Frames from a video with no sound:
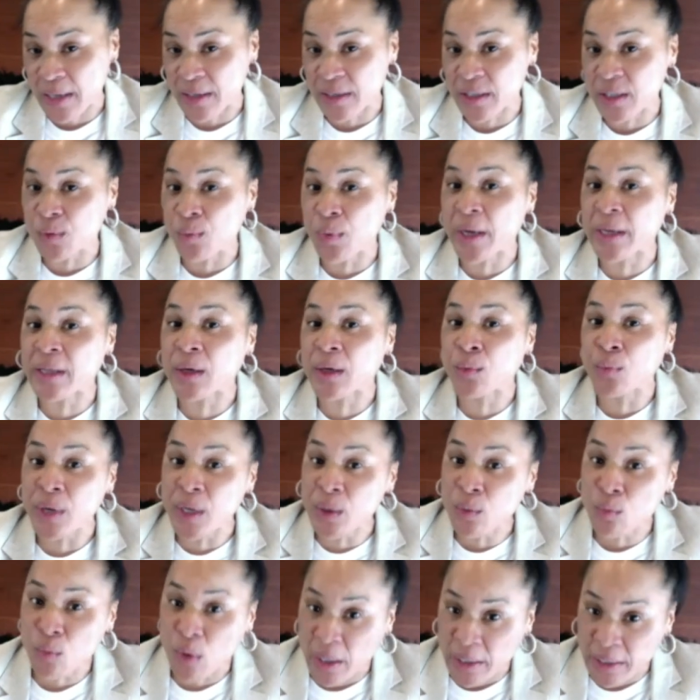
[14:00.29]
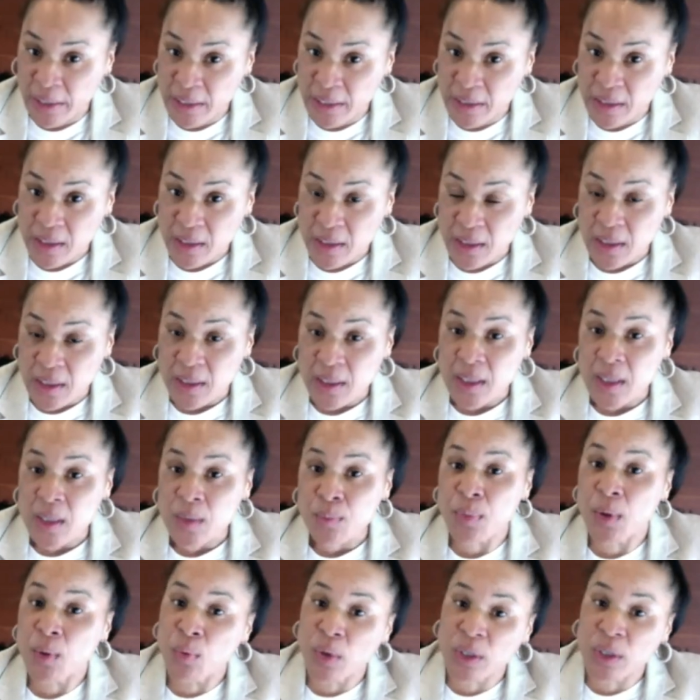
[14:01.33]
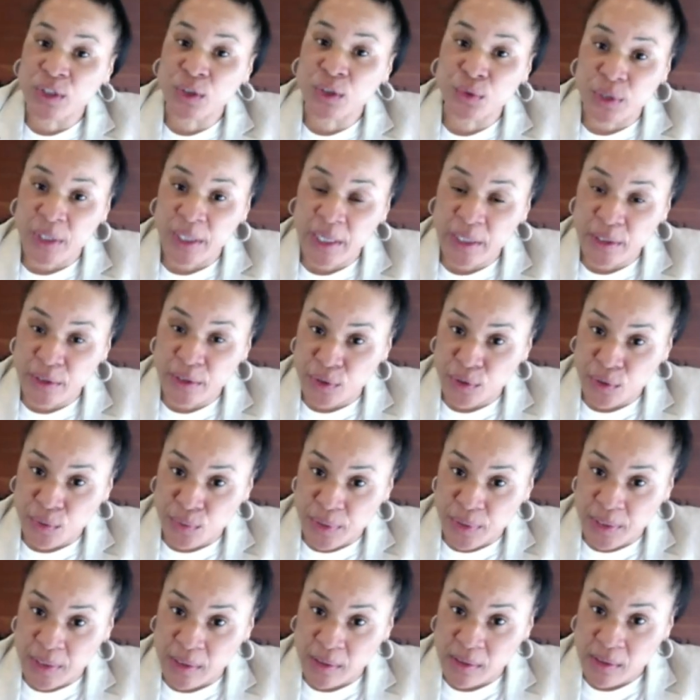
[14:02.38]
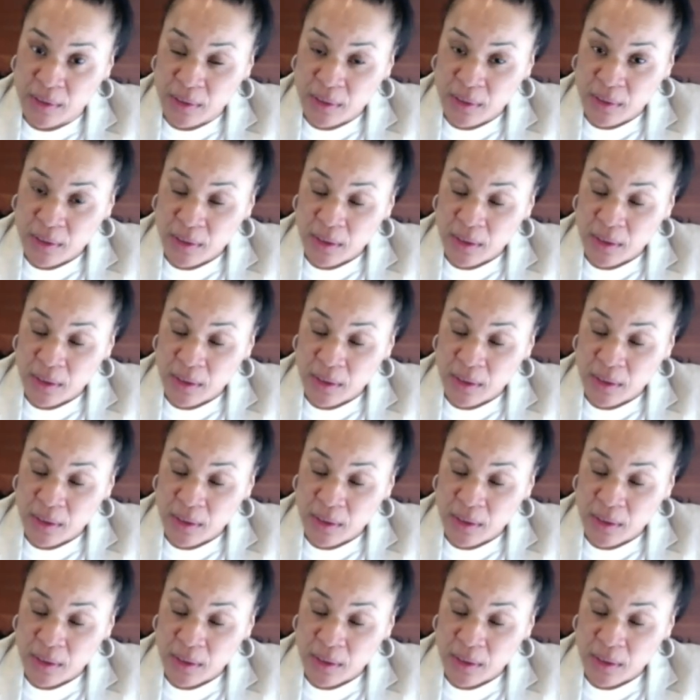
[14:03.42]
in the way that we wanted but what you did do is